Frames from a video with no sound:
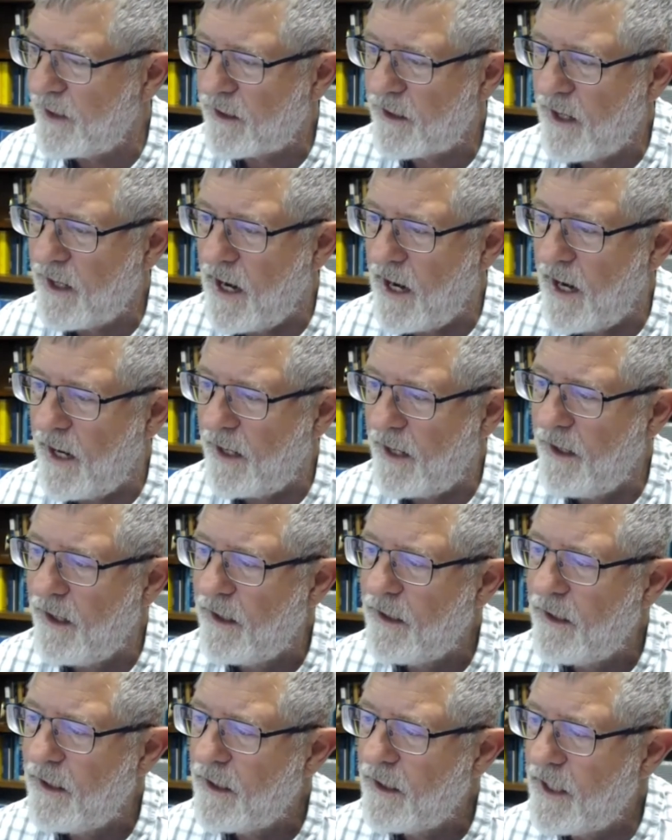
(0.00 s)
that God
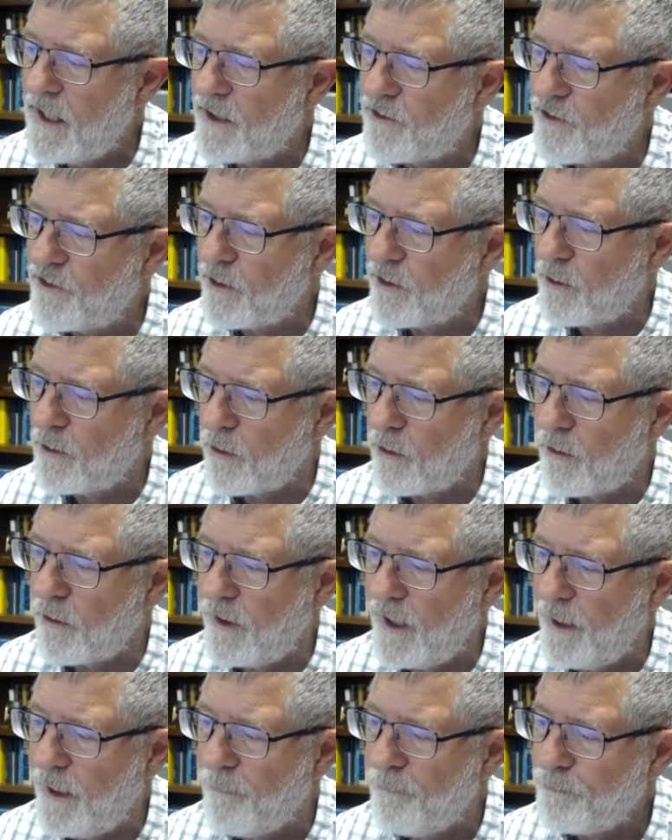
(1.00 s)
gets the
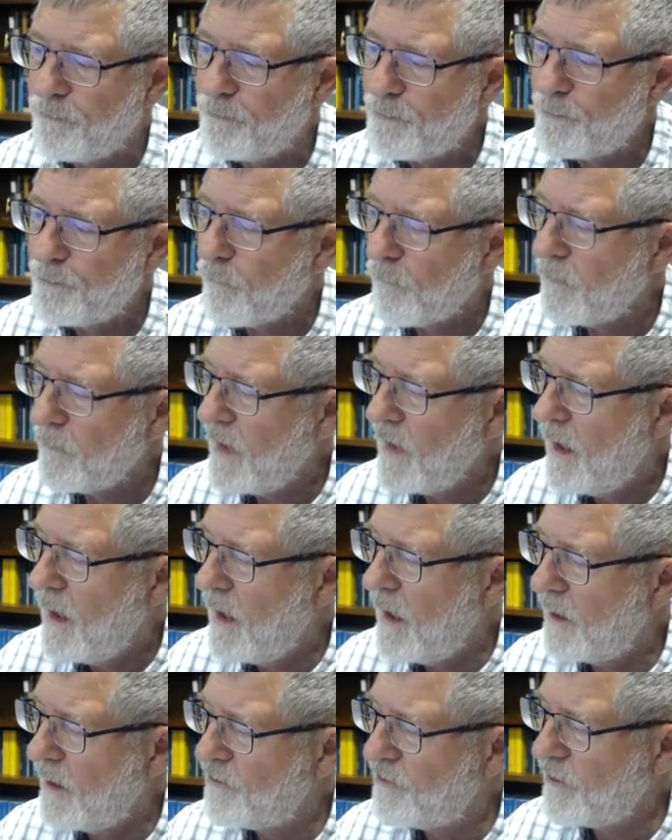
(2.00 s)
glory.
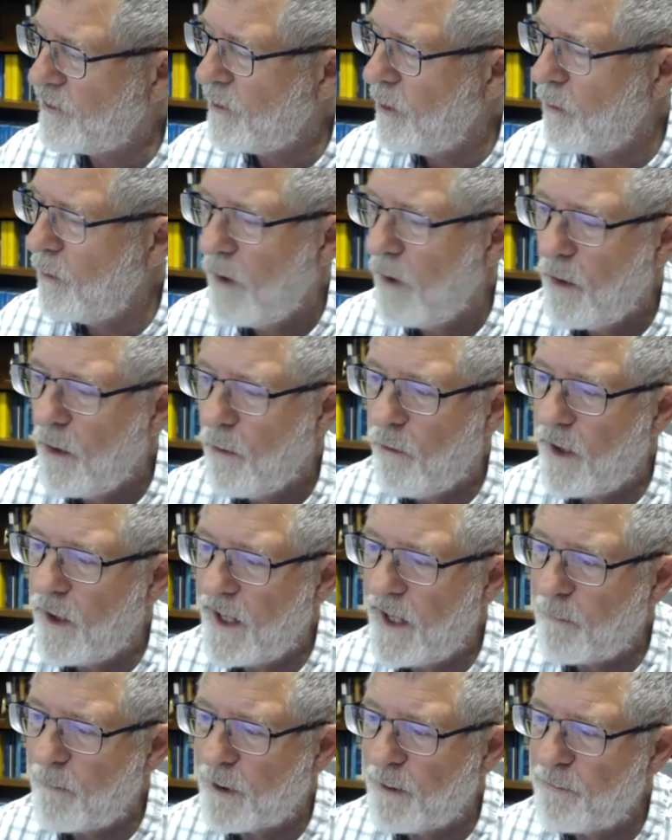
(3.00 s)
So
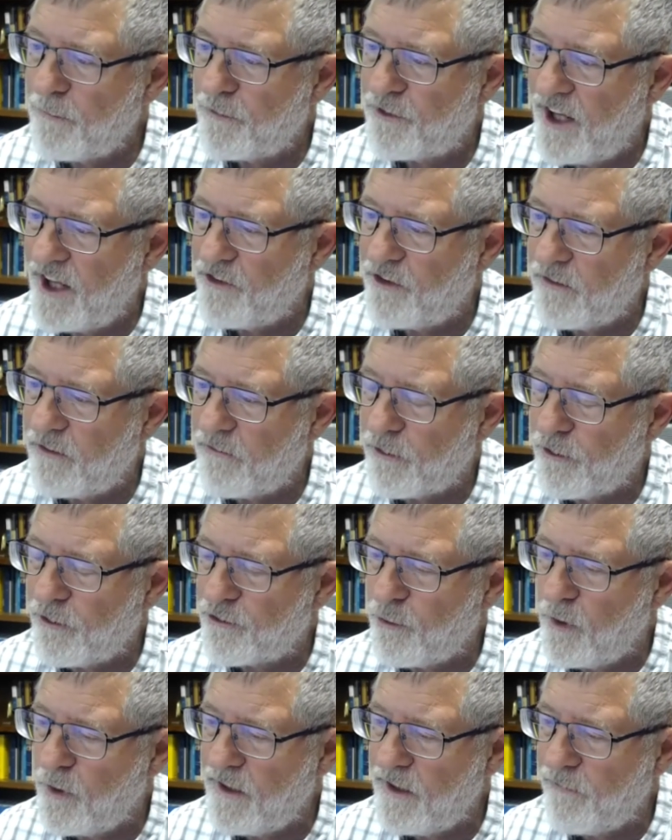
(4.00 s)
what Abram says in
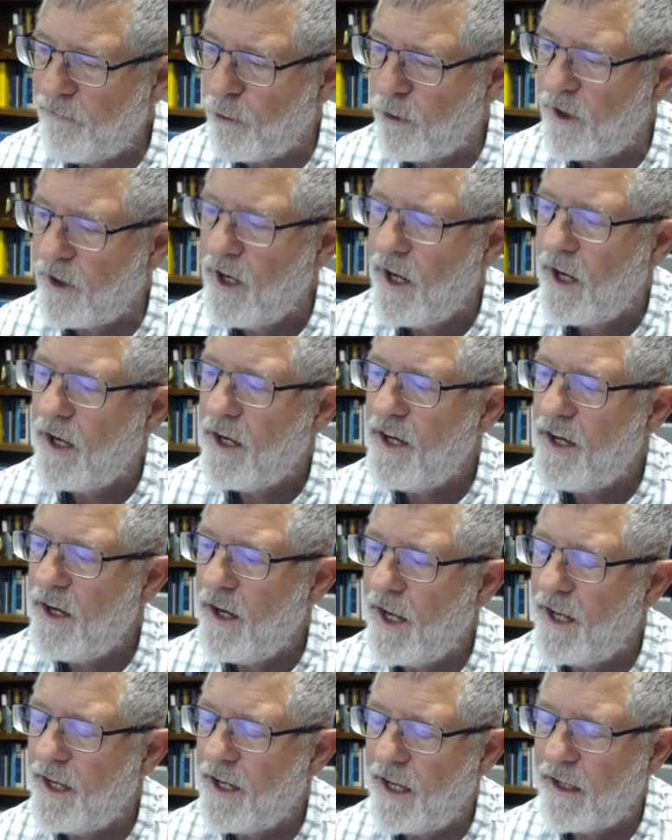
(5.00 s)
verse 24,
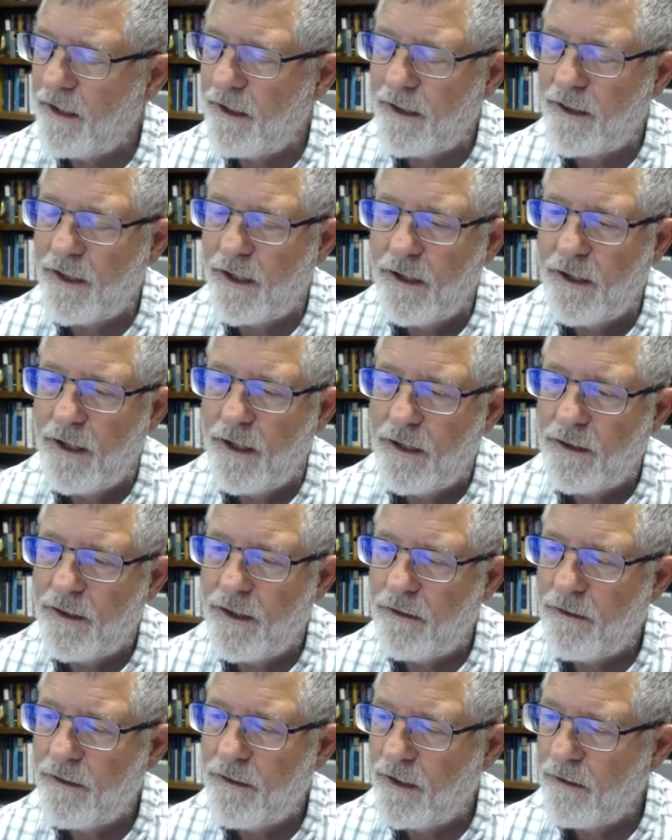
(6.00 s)
and
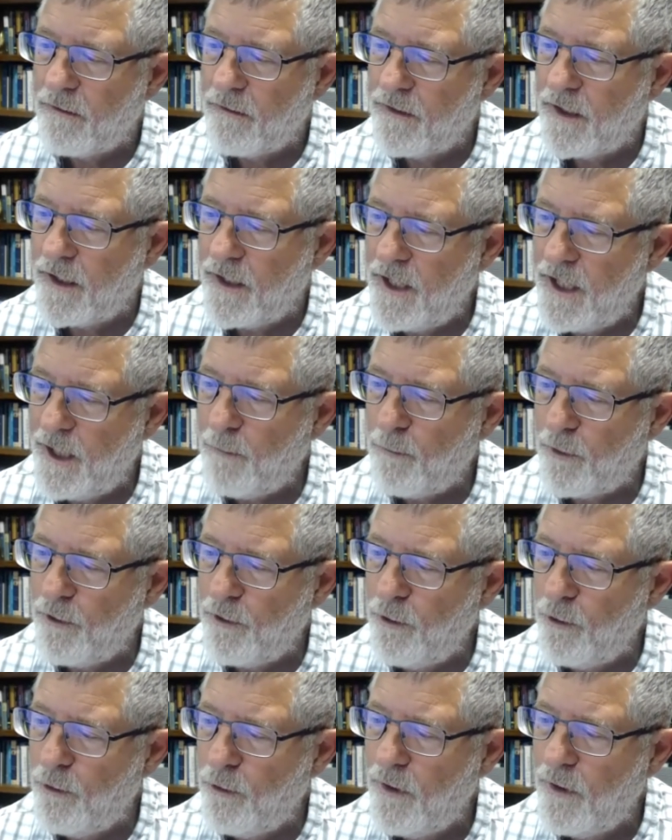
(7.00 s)
the
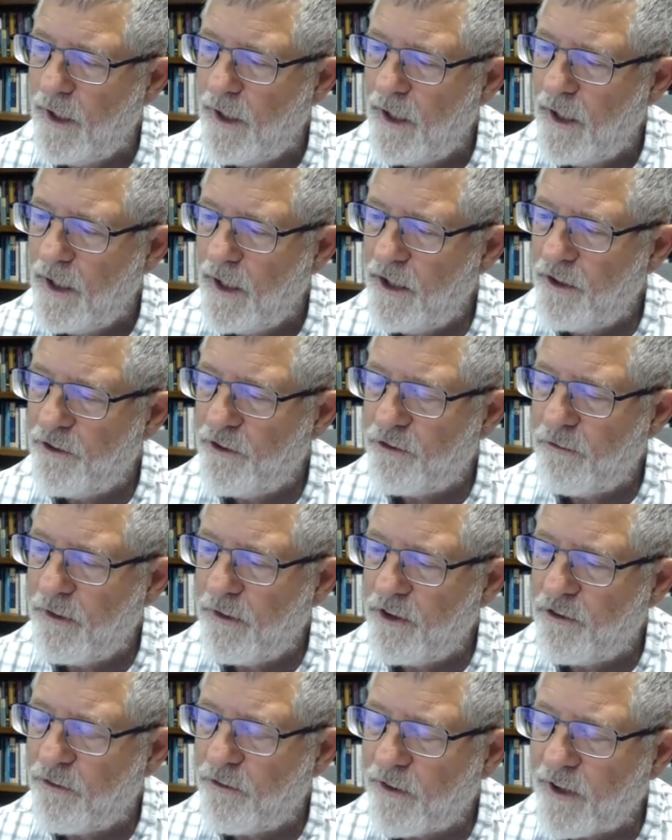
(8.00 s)
Hebrew
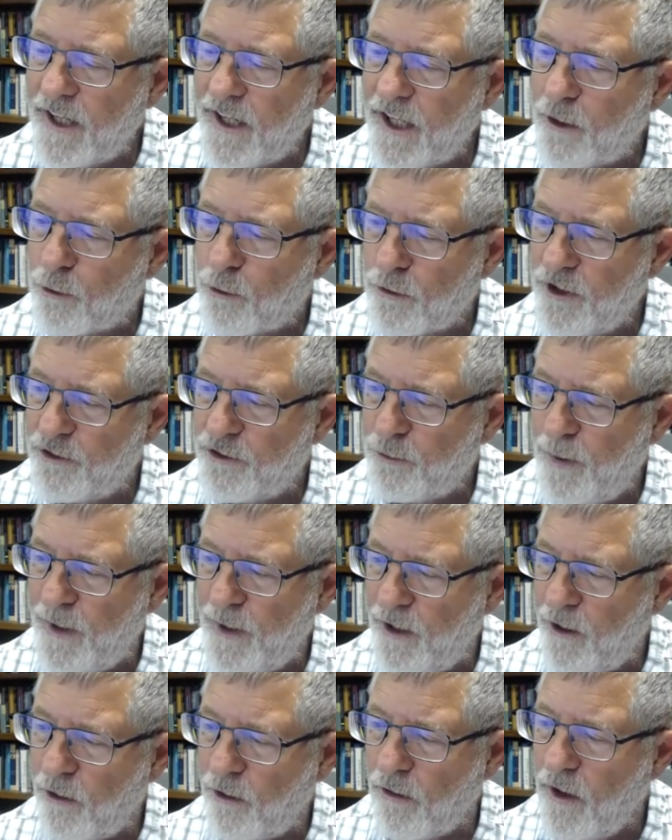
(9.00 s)
is very crisp
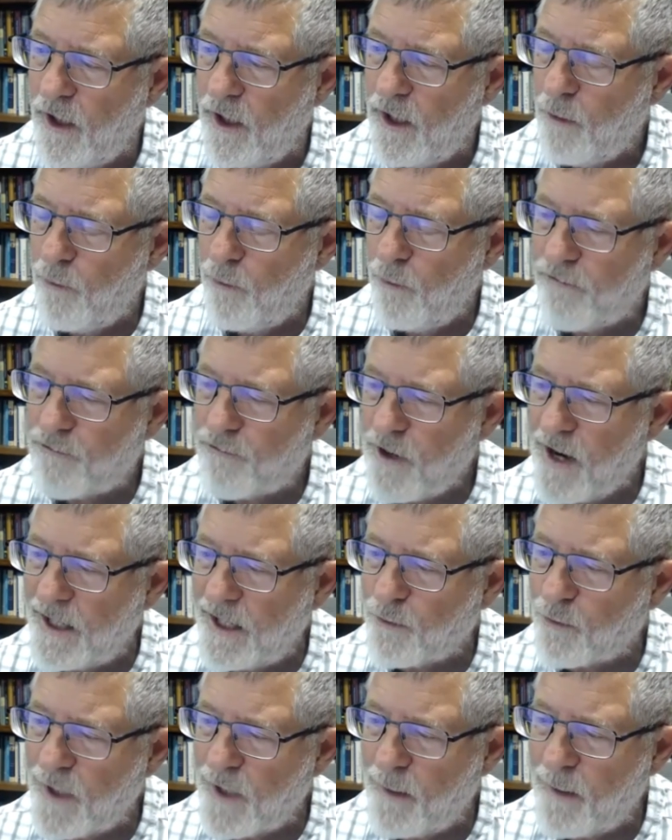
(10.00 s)
here. We've
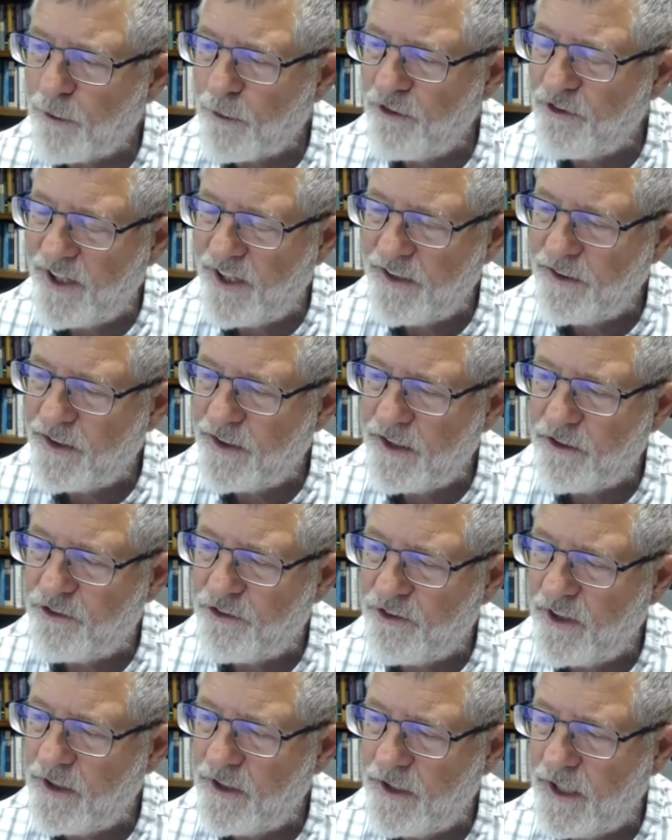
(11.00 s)
tried to represent
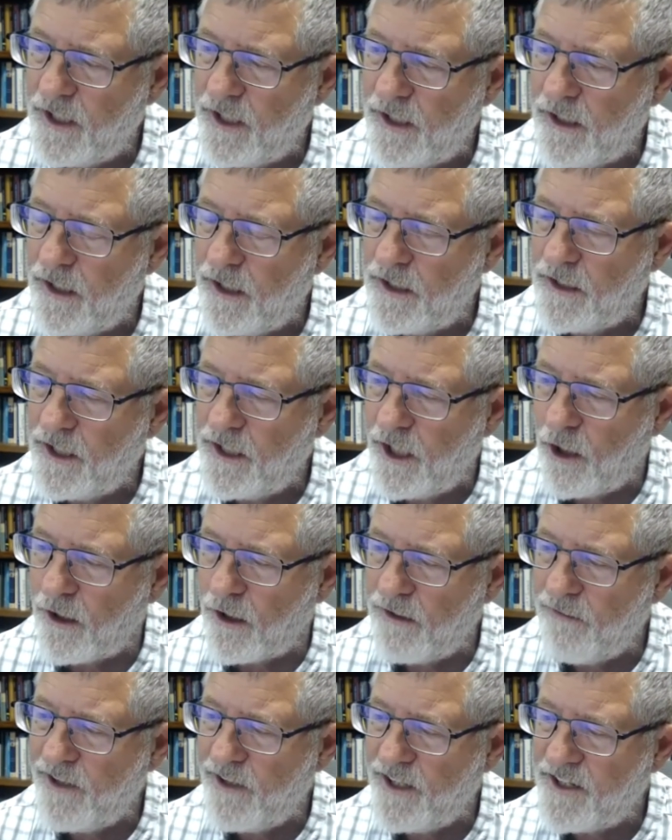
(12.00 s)
this in the
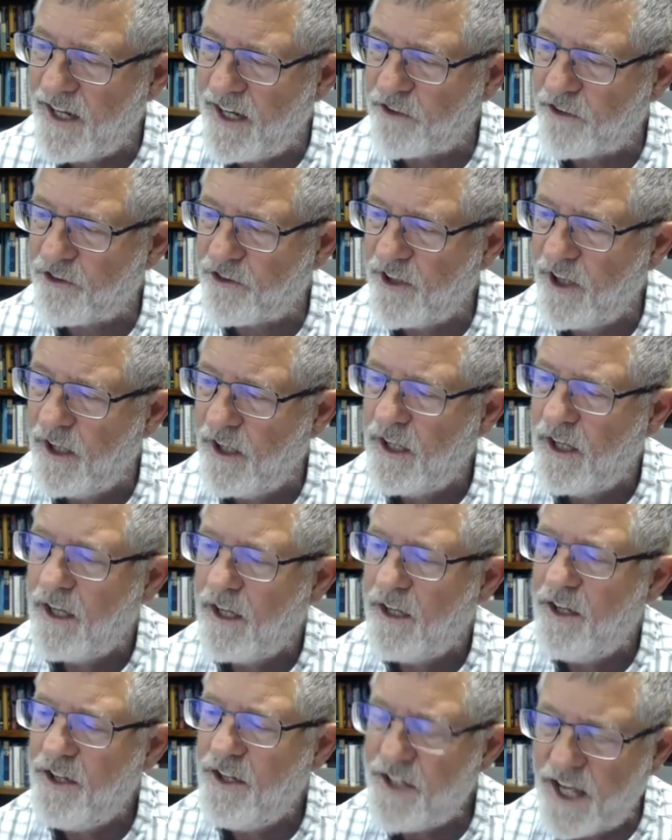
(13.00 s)
REV text.
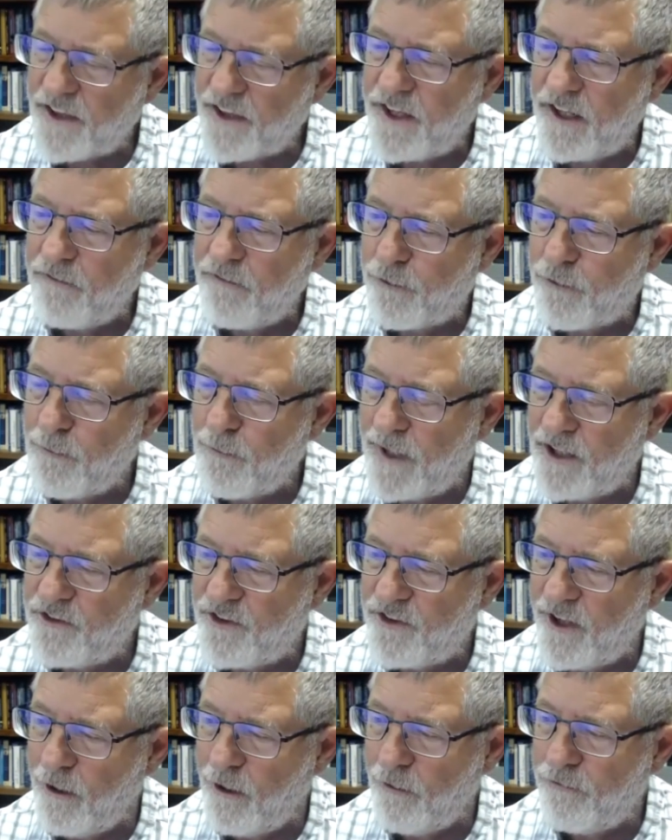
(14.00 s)
Nothing for
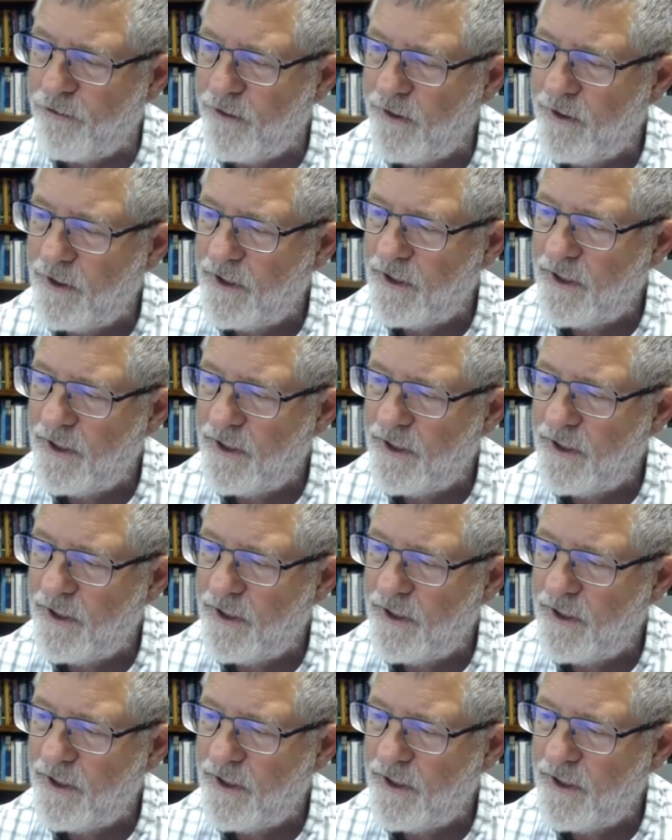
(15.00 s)
myself.